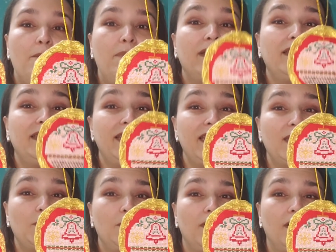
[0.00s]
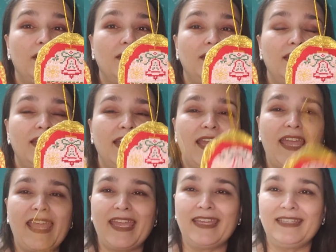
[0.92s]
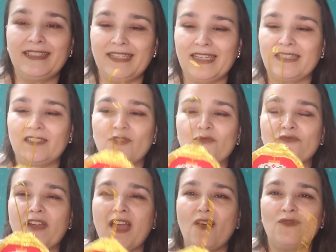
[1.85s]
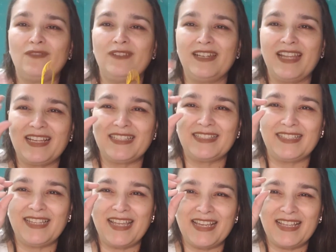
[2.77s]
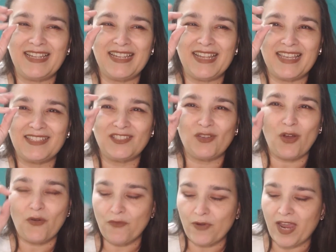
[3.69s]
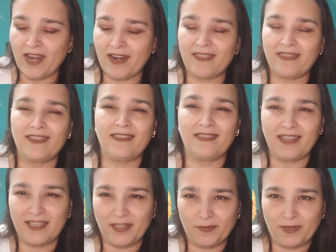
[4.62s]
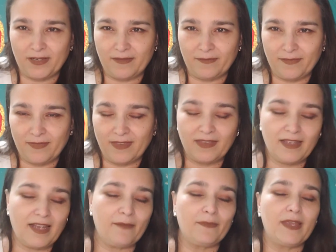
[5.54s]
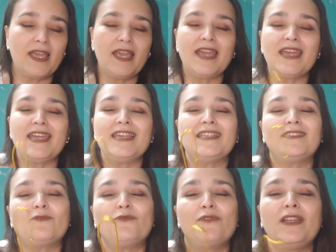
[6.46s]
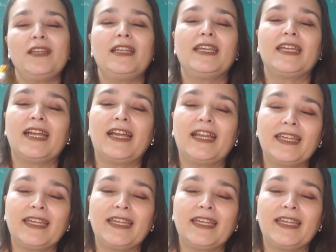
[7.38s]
But this one ended around less corrugated than this one. Then it's really like I